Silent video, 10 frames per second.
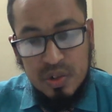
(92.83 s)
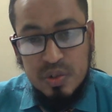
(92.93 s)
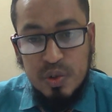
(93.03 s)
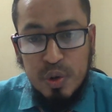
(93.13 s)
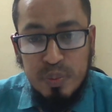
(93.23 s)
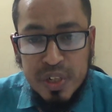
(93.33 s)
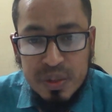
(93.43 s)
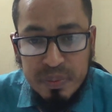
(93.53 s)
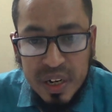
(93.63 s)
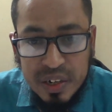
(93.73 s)
So you
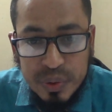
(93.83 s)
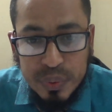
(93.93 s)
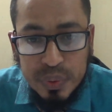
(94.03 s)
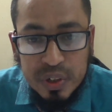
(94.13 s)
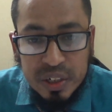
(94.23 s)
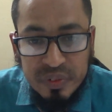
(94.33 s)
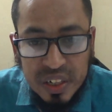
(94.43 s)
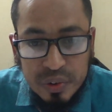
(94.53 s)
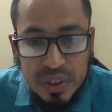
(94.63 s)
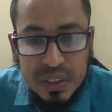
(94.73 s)
must
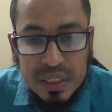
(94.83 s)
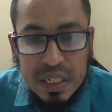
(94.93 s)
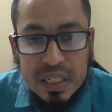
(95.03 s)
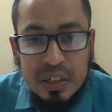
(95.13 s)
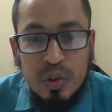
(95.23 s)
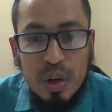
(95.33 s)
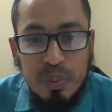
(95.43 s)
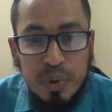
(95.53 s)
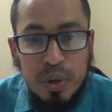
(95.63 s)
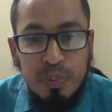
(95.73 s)
evaluate the
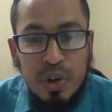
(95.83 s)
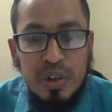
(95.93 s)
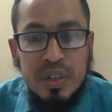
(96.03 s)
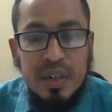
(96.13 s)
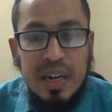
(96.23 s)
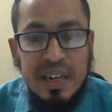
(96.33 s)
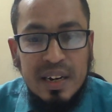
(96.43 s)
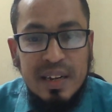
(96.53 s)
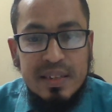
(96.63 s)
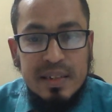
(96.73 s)
corporate bond
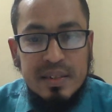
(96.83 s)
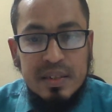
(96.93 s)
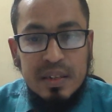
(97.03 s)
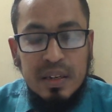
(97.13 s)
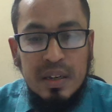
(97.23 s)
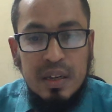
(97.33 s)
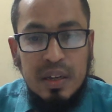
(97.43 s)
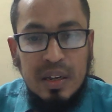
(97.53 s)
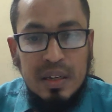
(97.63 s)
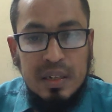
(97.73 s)
analysis.
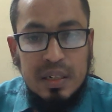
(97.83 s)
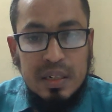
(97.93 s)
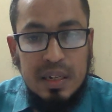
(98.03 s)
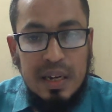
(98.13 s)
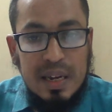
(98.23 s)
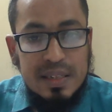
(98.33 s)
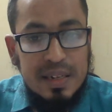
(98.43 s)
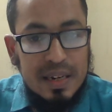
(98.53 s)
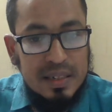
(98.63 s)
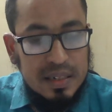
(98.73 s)
As
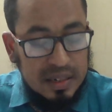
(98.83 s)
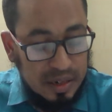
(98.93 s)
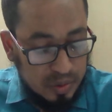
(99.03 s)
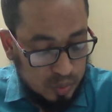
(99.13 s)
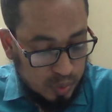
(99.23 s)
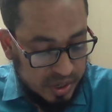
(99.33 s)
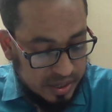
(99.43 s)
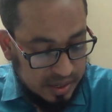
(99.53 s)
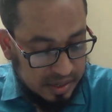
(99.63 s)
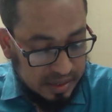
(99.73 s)
there is in the
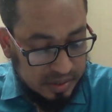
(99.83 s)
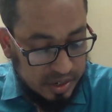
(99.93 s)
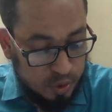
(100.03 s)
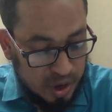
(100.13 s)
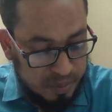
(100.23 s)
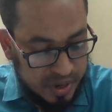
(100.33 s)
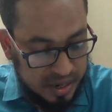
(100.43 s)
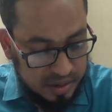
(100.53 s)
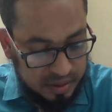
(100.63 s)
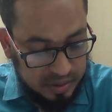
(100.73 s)
question in
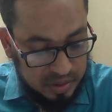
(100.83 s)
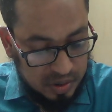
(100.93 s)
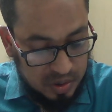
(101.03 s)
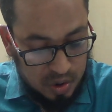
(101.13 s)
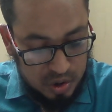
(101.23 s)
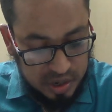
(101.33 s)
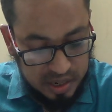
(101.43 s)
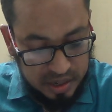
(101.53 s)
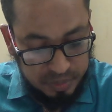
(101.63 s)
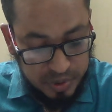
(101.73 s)
requirement
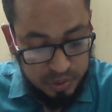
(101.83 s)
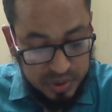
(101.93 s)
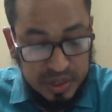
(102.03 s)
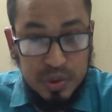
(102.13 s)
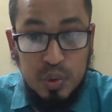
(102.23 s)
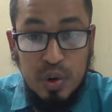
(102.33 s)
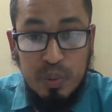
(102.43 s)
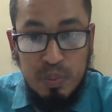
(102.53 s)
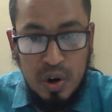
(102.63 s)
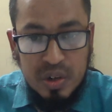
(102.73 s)
alternative using
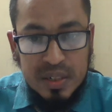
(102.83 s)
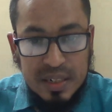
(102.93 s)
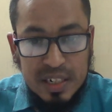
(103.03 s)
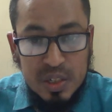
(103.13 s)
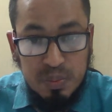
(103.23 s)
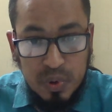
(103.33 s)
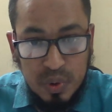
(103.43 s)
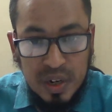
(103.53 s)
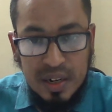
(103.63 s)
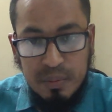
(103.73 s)
Shukok bonds, there is
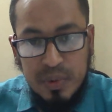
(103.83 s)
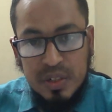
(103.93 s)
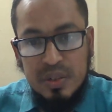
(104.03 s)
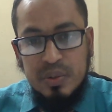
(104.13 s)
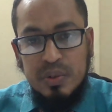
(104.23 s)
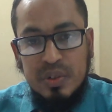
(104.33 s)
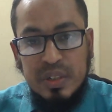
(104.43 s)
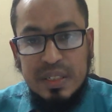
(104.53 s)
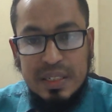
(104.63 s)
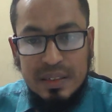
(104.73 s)
plural numbers. So
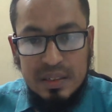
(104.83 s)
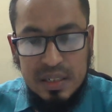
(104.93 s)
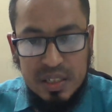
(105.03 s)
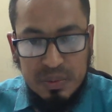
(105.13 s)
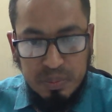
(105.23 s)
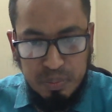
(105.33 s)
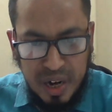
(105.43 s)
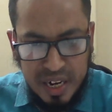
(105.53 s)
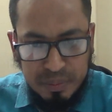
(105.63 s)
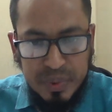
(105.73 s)
this
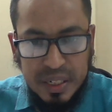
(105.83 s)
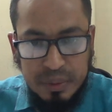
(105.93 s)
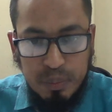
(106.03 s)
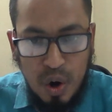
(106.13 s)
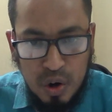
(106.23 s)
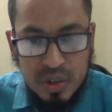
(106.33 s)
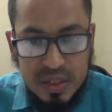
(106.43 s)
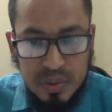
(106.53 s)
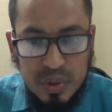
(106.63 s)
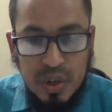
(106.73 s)
might be bonds.